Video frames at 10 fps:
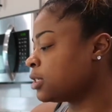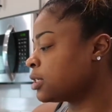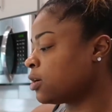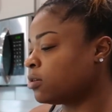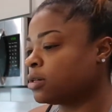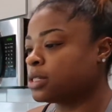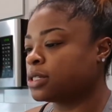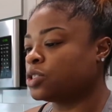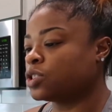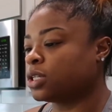So
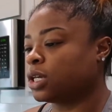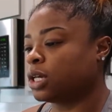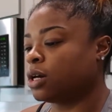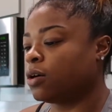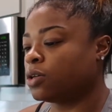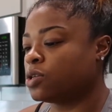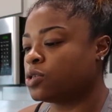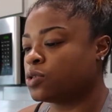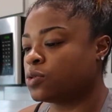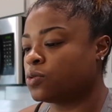essentially all you
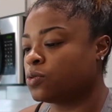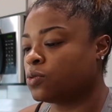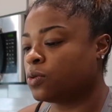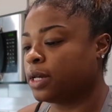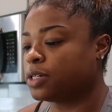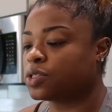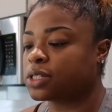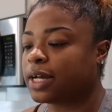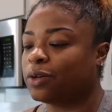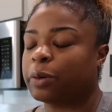do, it just
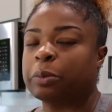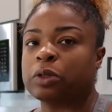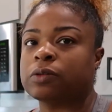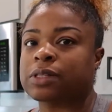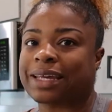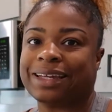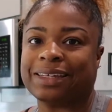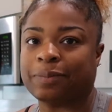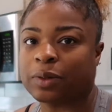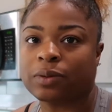kind of removes like
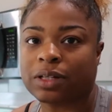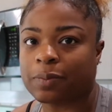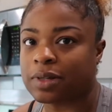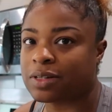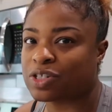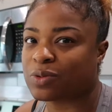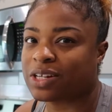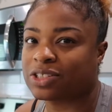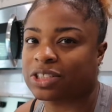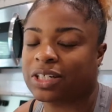any buildup in the
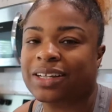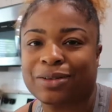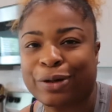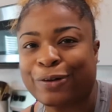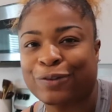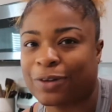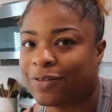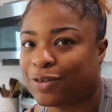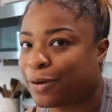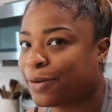dishwasher. I don't know if you
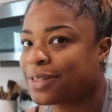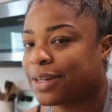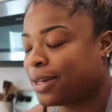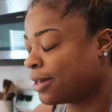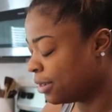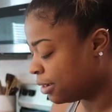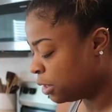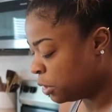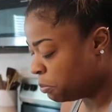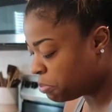ever noticed like
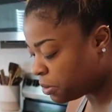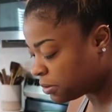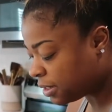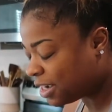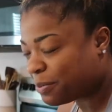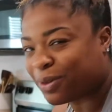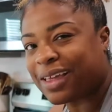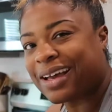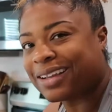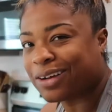buildup or
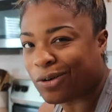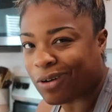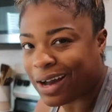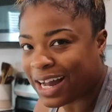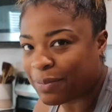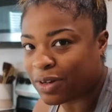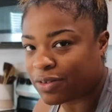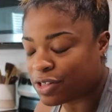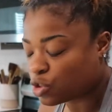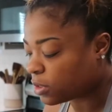like kind of grime in your
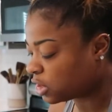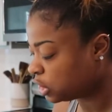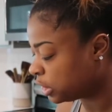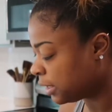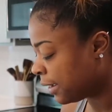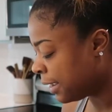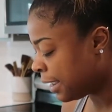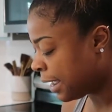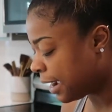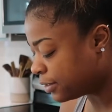dishwasher.
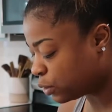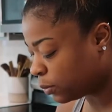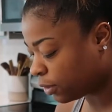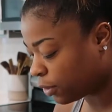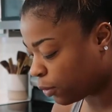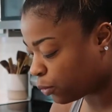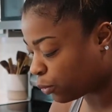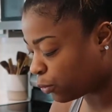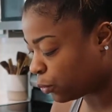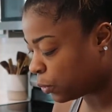I do want to go
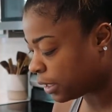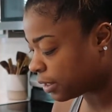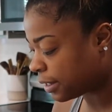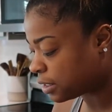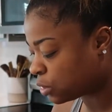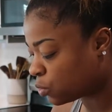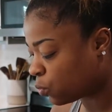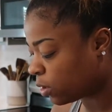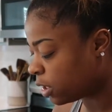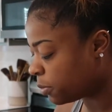through and like
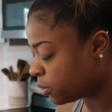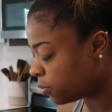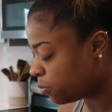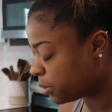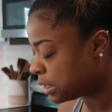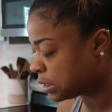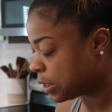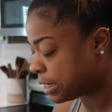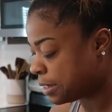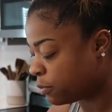scrub a little bit. So
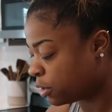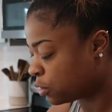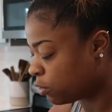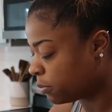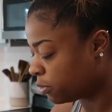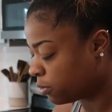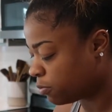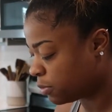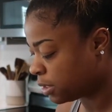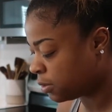I am going to scrub a little
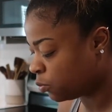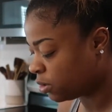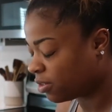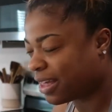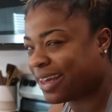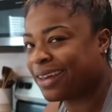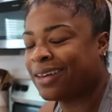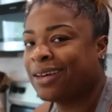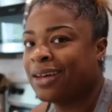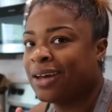bit with
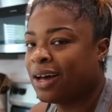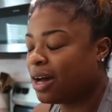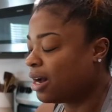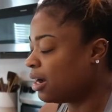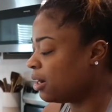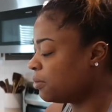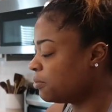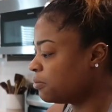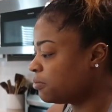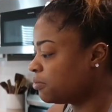like
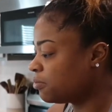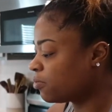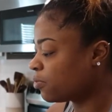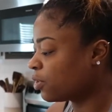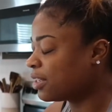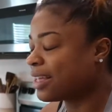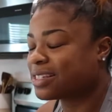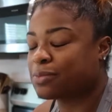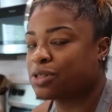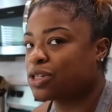um, really like
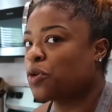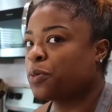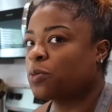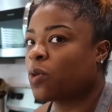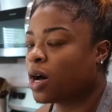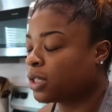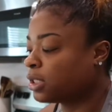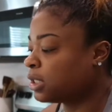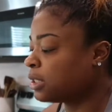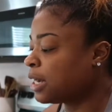some soap and
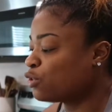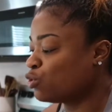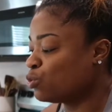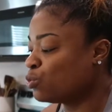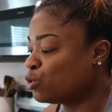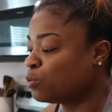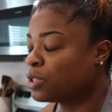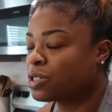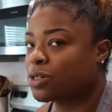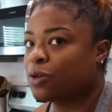water. Not too, too
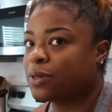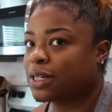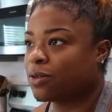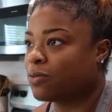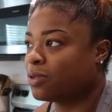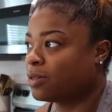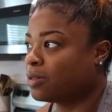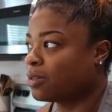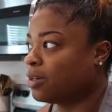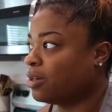much soap because I don't want
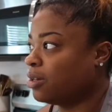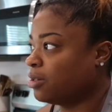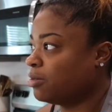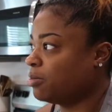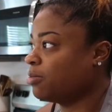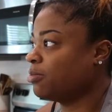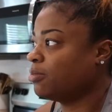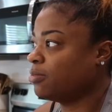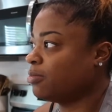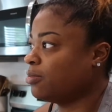to like
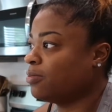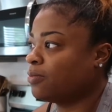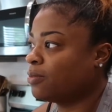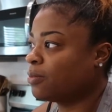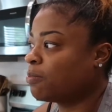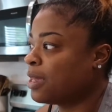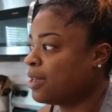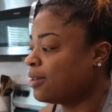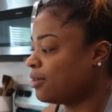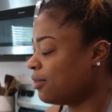
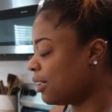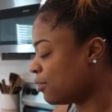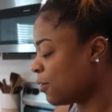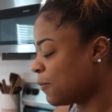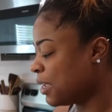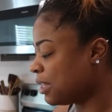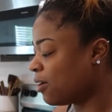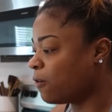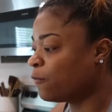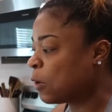make, I don't know, make it
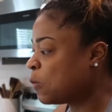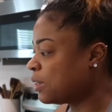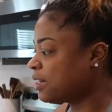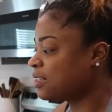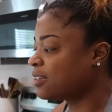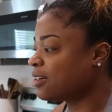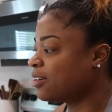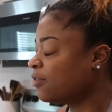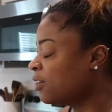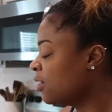all foamy and
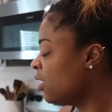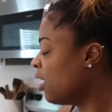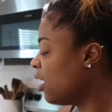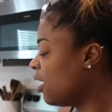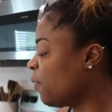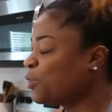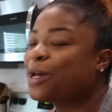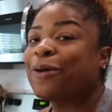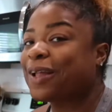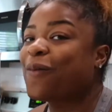stuff. Um, you
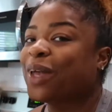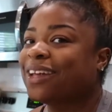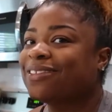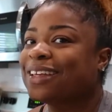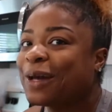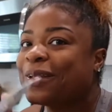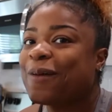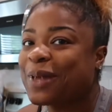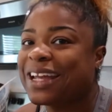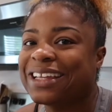get what I mean. You get what I
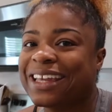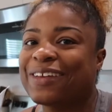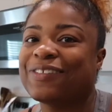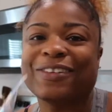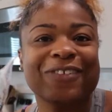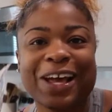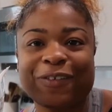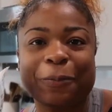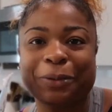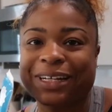mean if you've
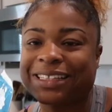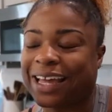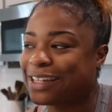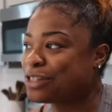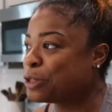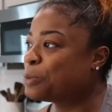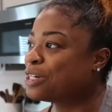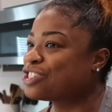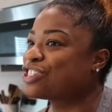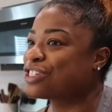ever put like too
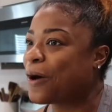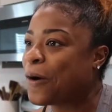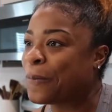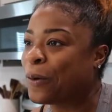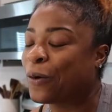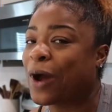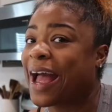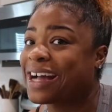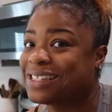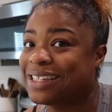much soap or
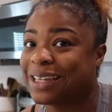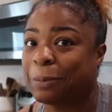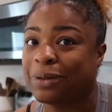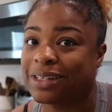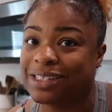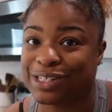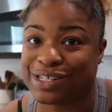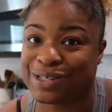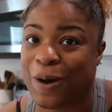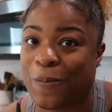accidentally put dish
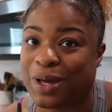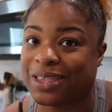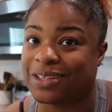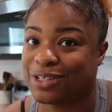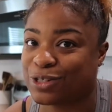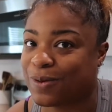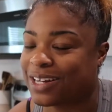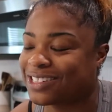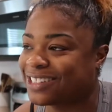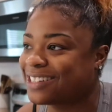soap in the
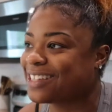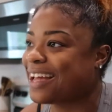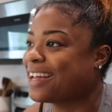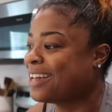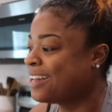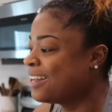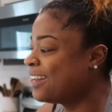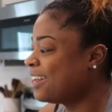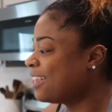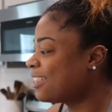dishwasher, like
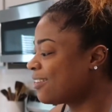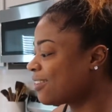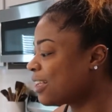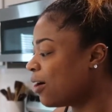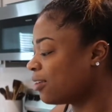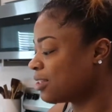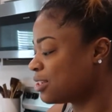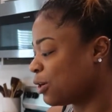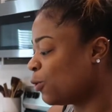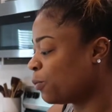literally all the
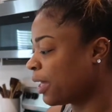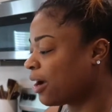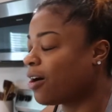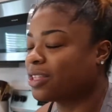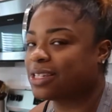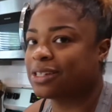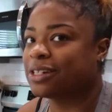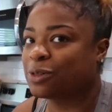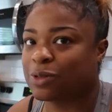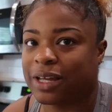soap, like all the
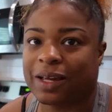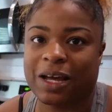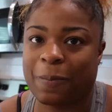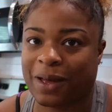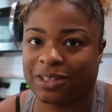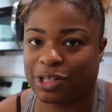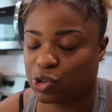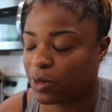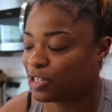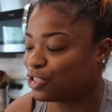suds will like come out the
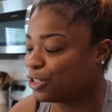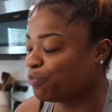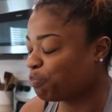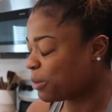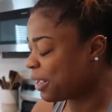dishwasher.